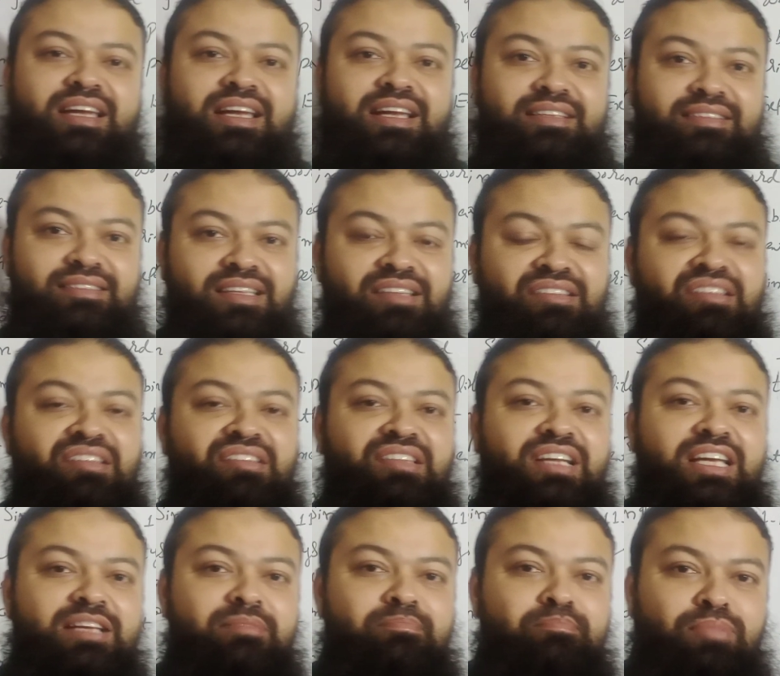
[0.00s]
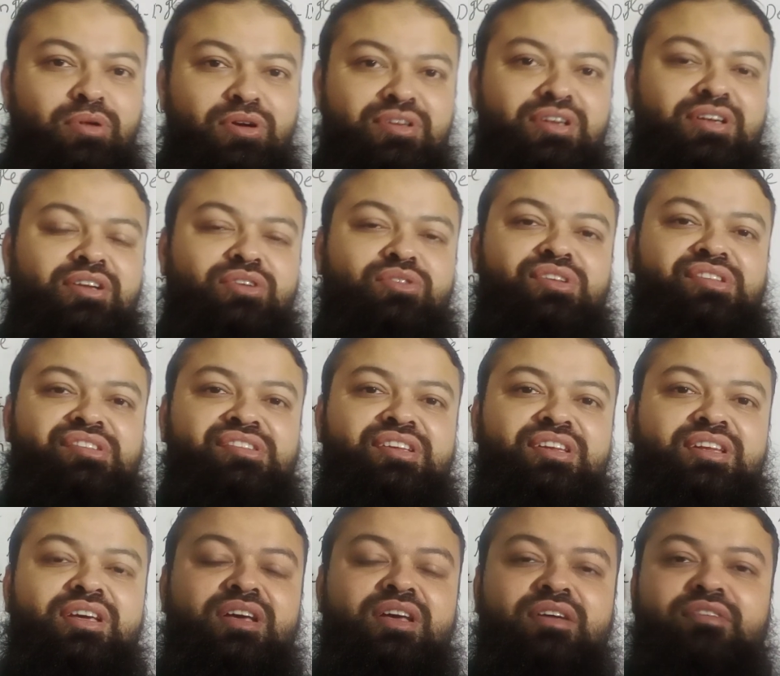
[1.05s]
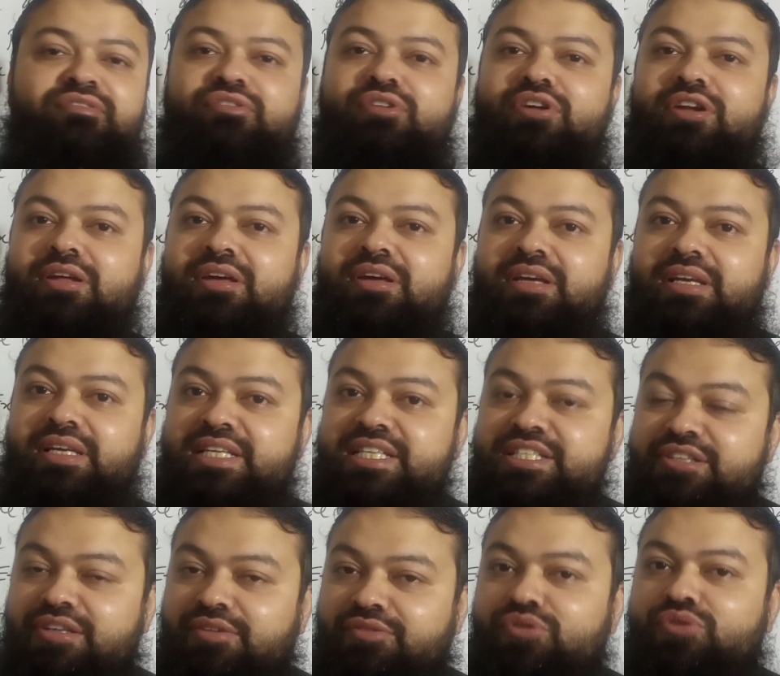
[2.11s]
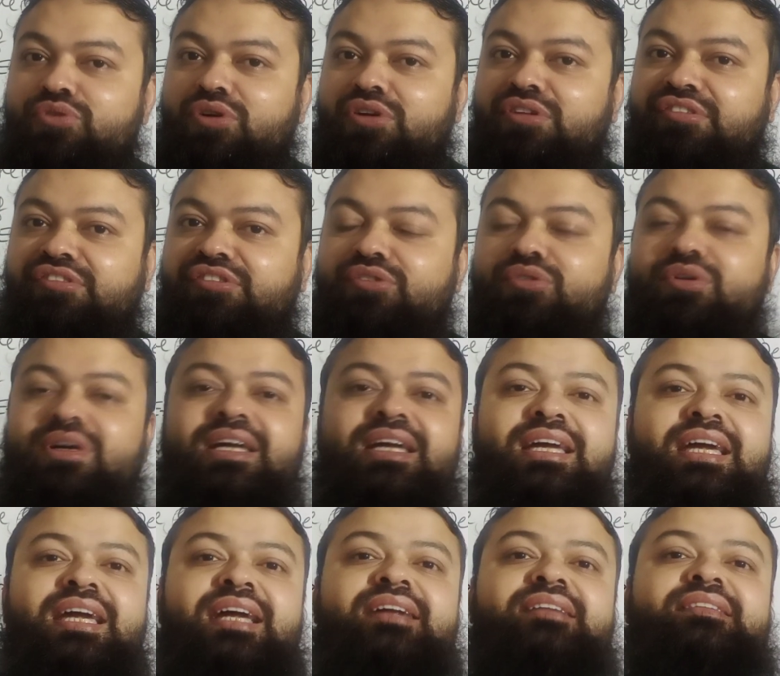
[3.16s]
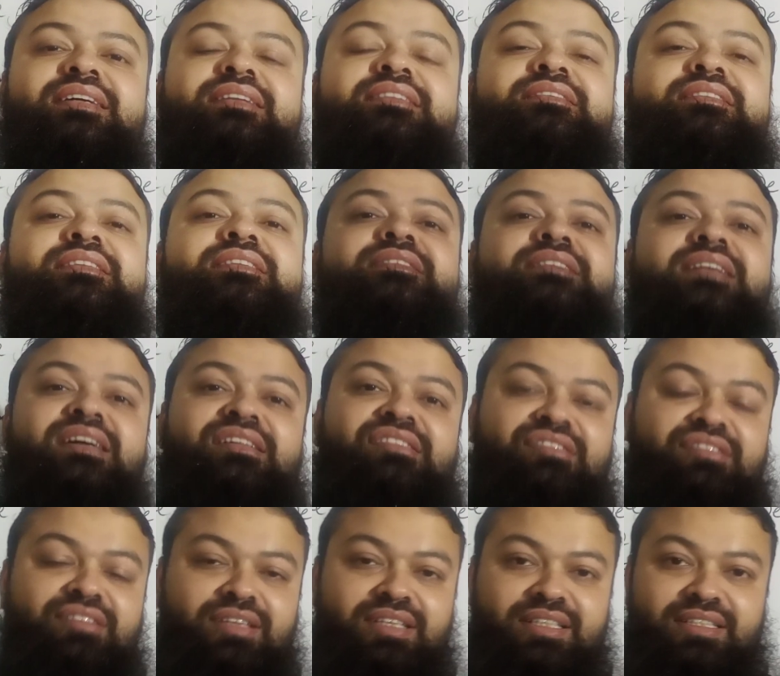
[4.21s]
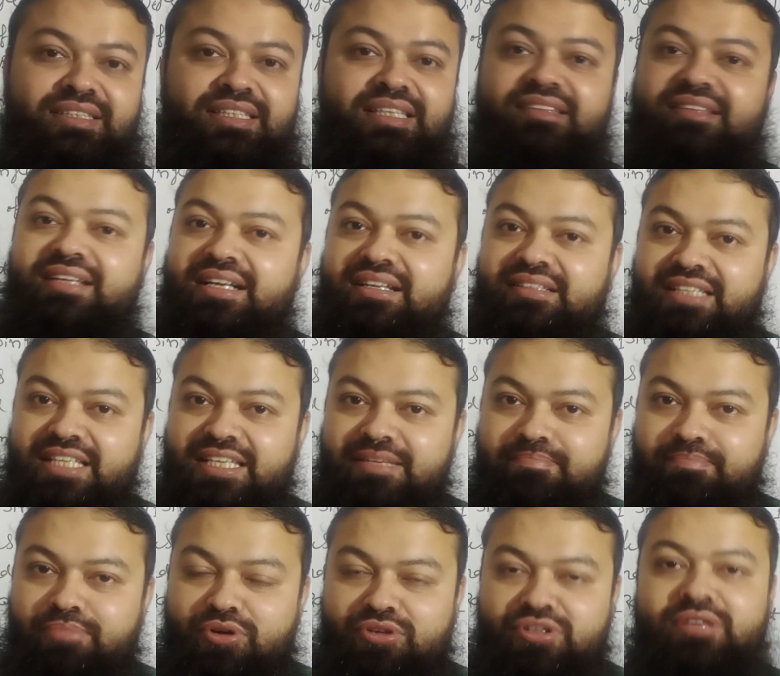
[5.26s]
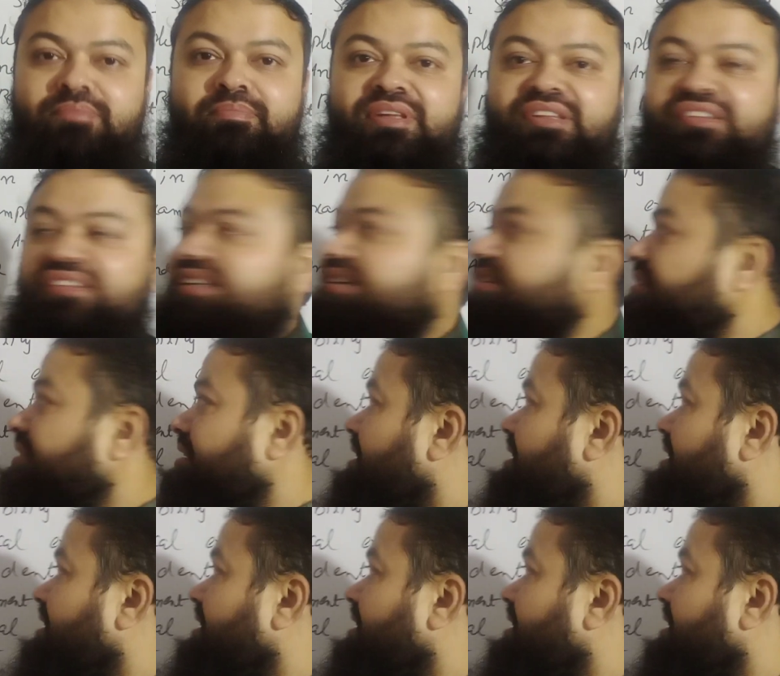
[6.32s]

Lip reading: And this is the important question for interview also and the written test. These are the important basics.